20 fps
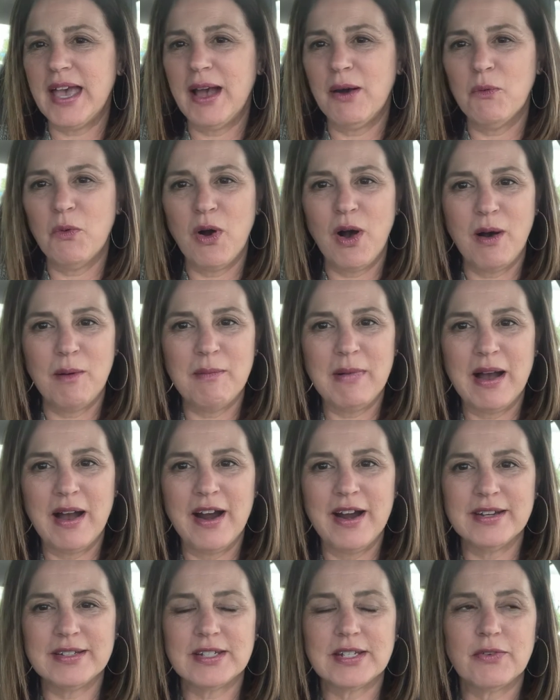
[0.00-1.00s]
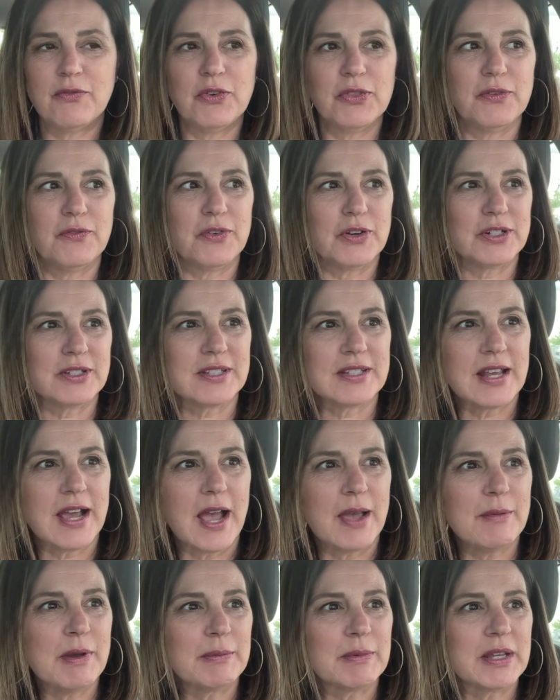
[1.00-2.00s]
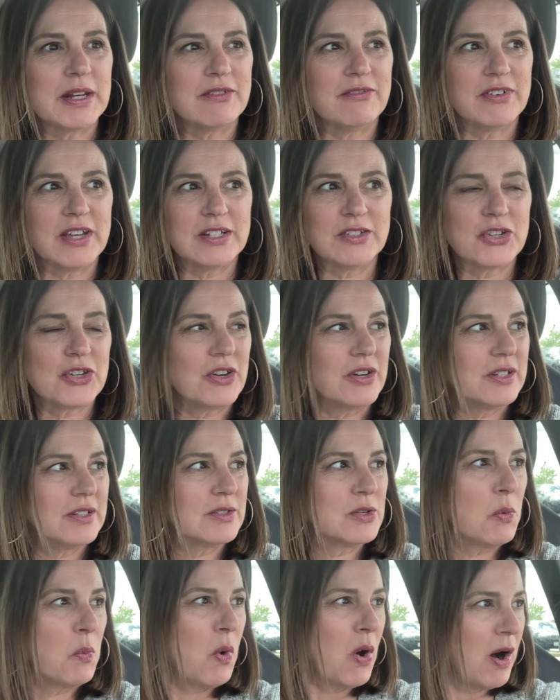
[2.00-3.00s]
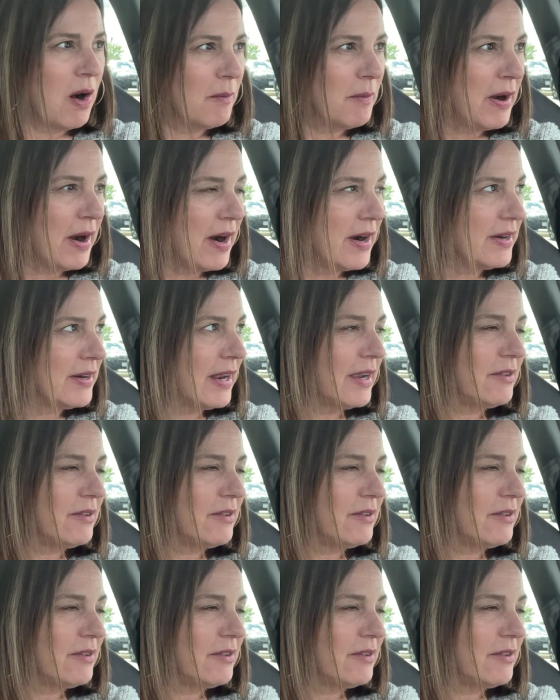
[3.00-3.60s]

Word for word: at Walmart. For the first time, I'm going to venture into Walmart.